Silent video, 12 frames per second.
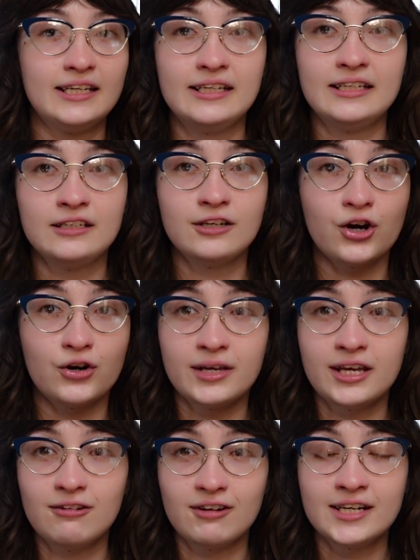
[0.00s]

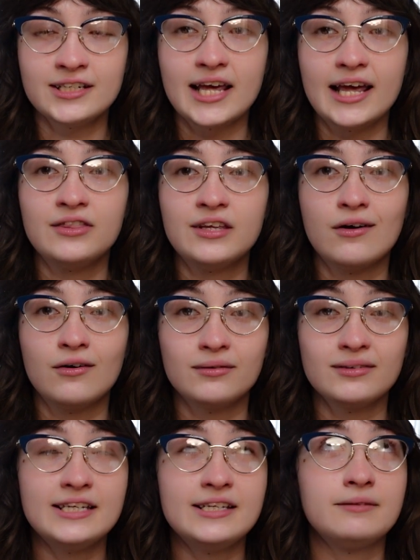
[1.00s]
incoherent, and the
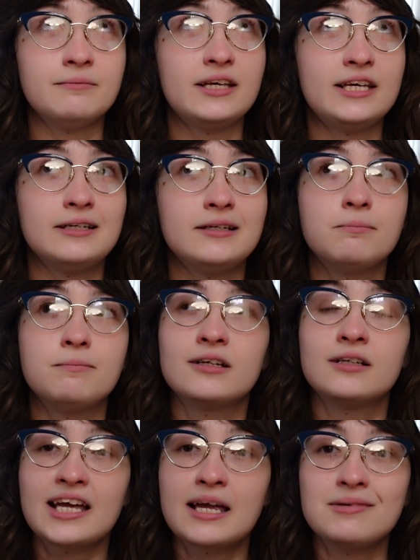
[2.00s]
he he
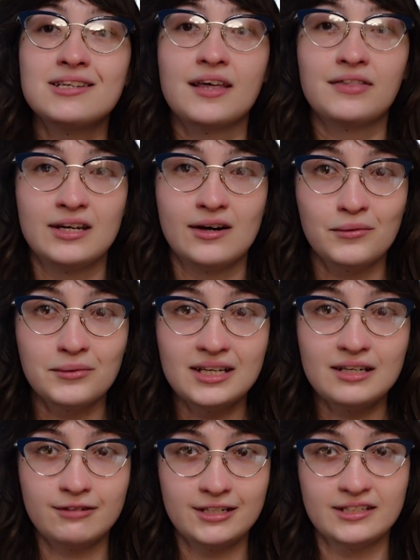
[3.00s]
claimed that the
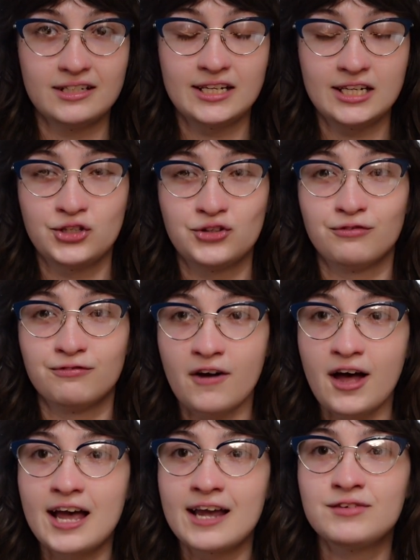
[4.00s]
only reason he
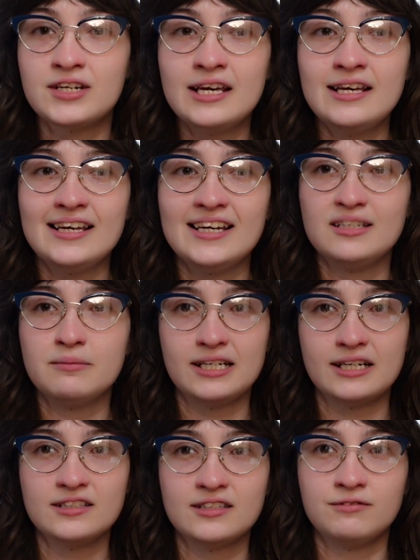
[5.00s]
survived is
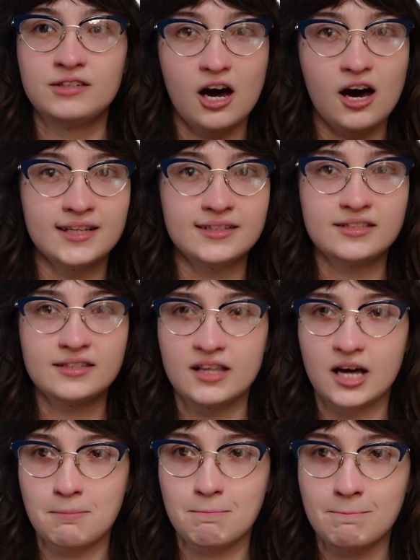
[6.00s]
because of God's
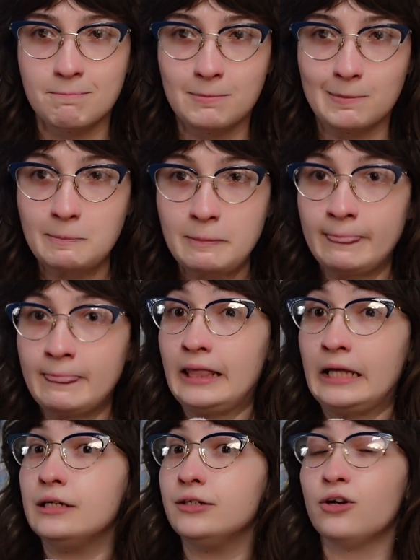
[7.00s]
thumb.
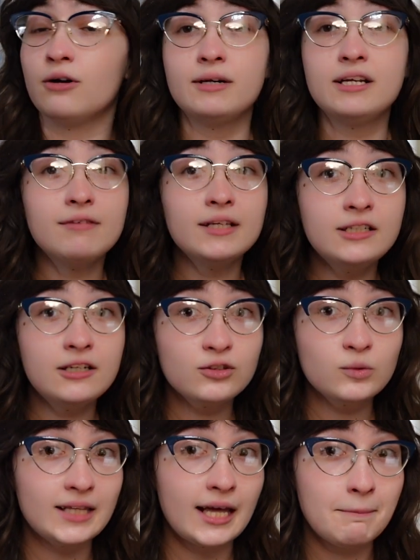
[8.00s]
Nobody really
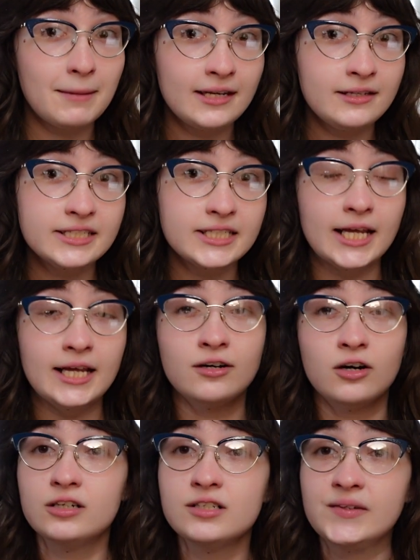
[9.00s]
knows what that meant. And
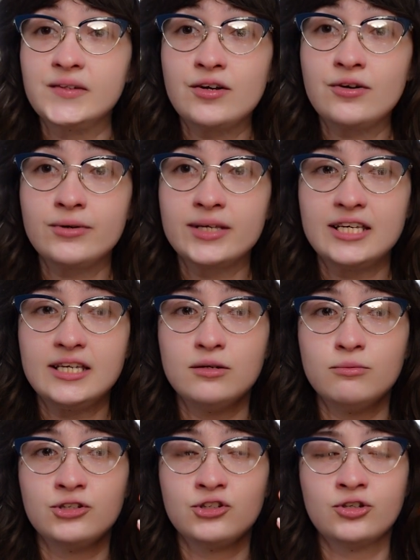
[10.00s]
also, he
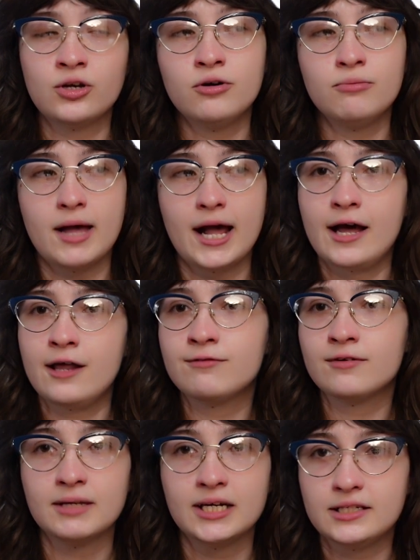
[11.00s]
was so mad
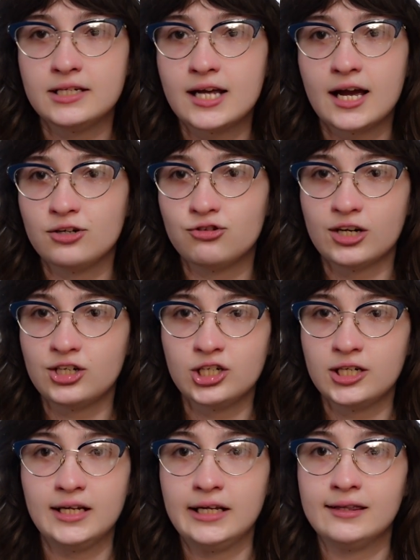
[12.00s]
from like
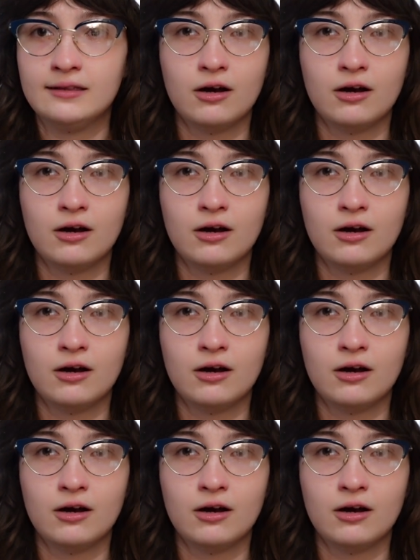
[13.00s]
dehydration and